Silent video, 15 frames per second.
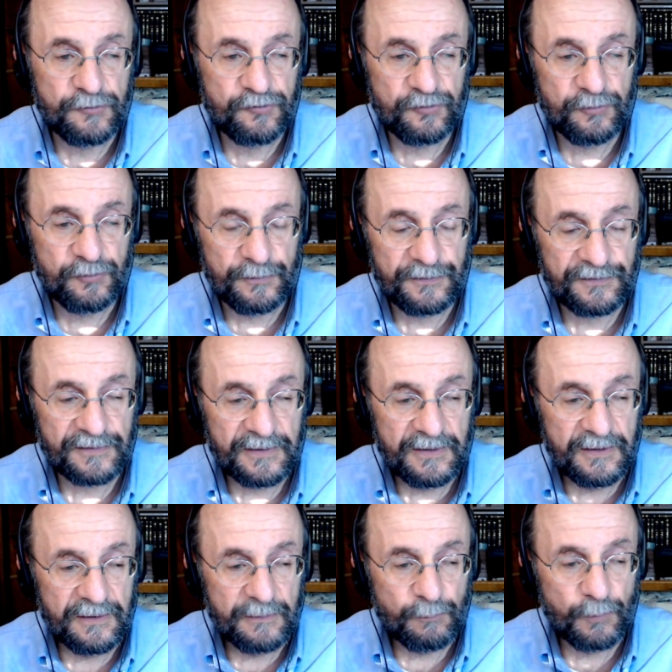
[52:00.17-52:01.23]
Jews
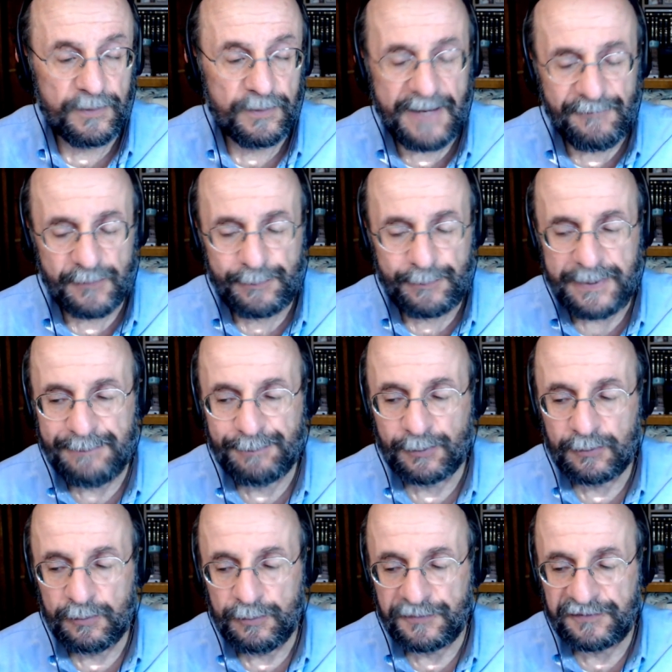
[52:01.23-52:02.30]
were never
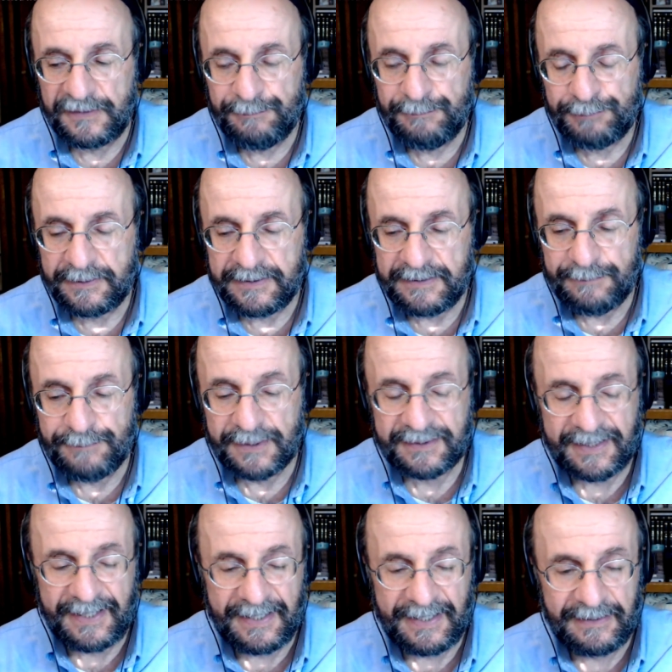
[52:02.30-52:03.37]
people who simply
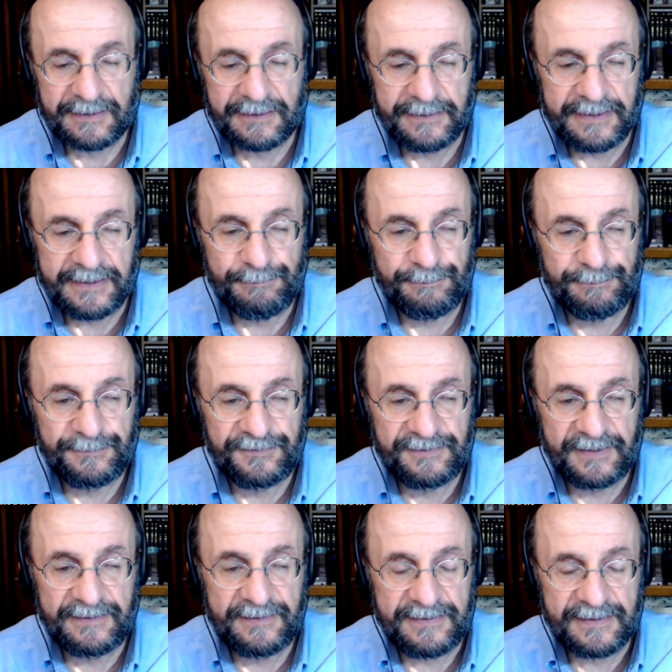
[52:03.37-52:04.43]
mechanically
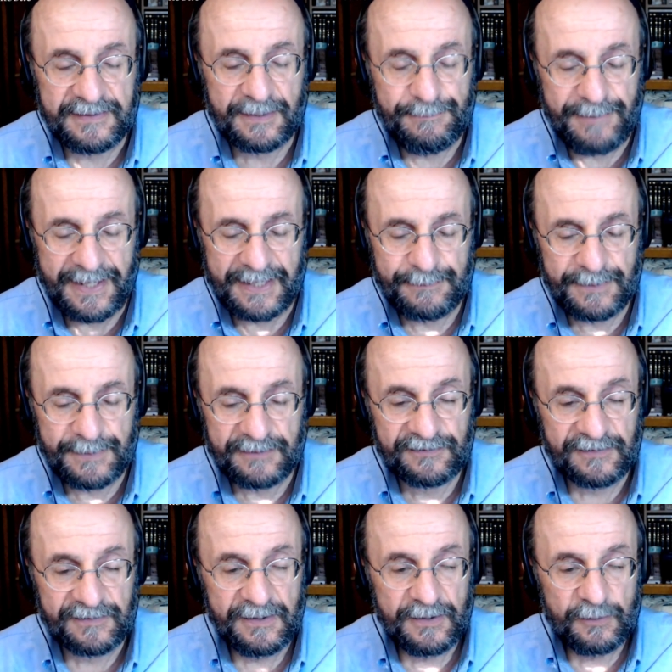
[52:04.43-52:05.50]
did the
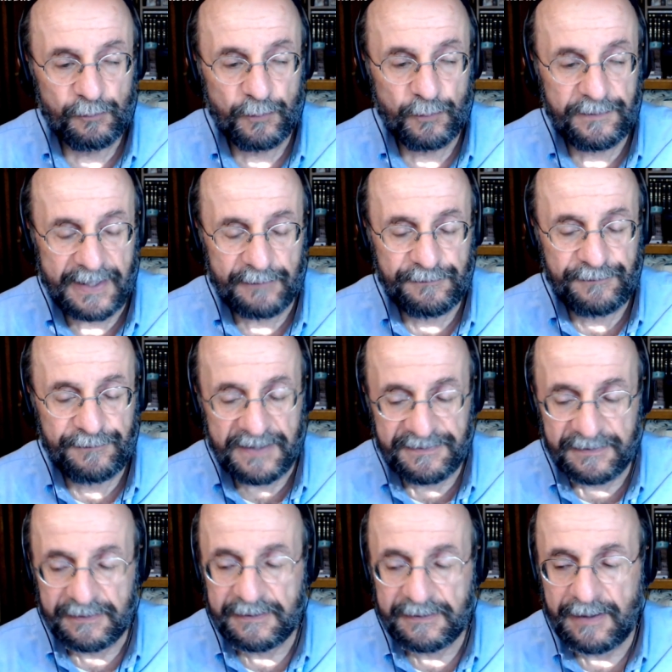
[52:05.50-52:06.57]
commandments without faith
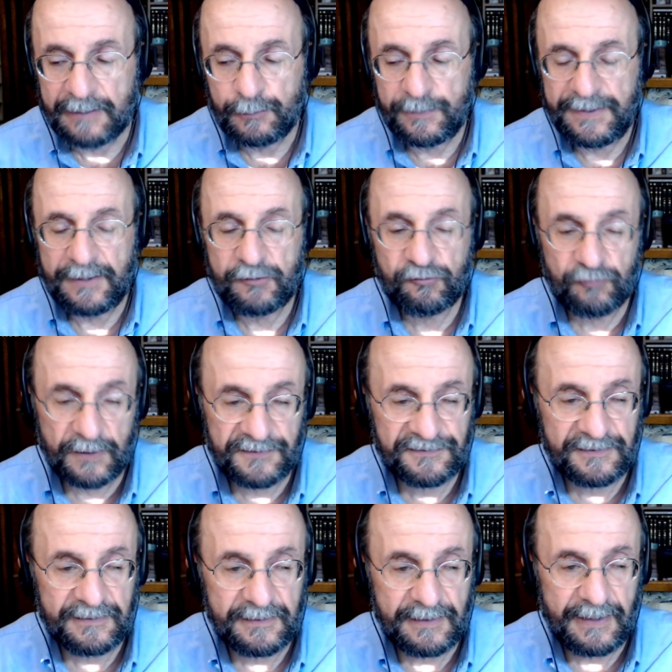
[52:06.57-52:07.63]
in God, without trust
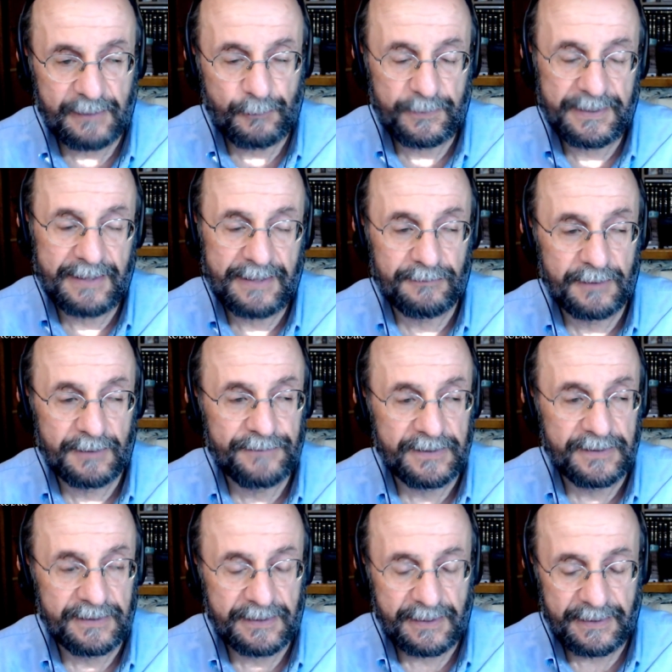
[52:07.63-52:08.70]
in God, without
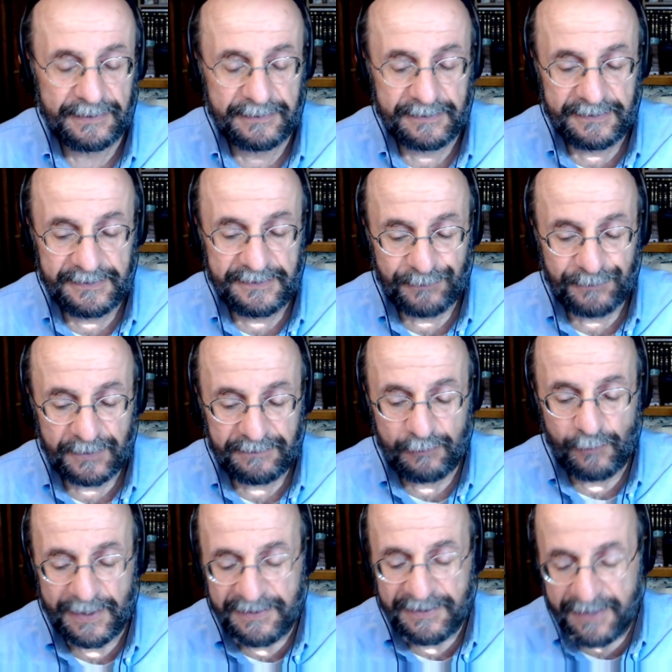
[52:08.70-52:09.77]
loving God. They
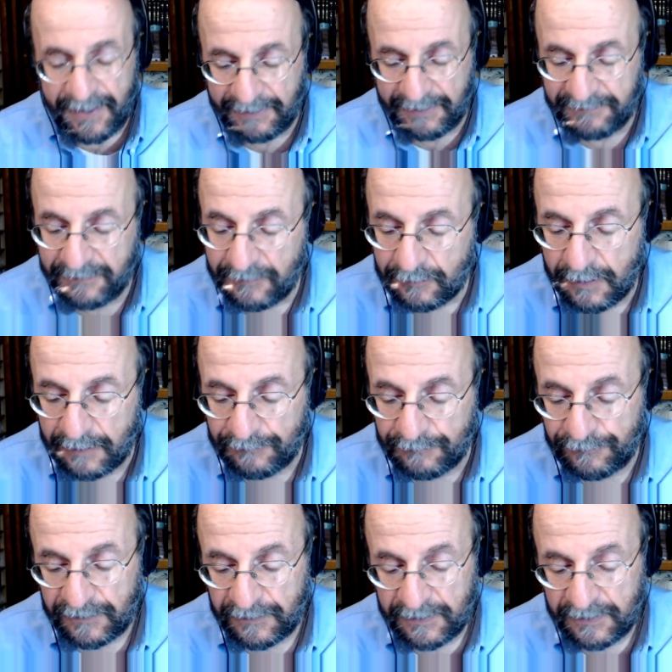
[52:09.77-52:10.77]
went hand in glove.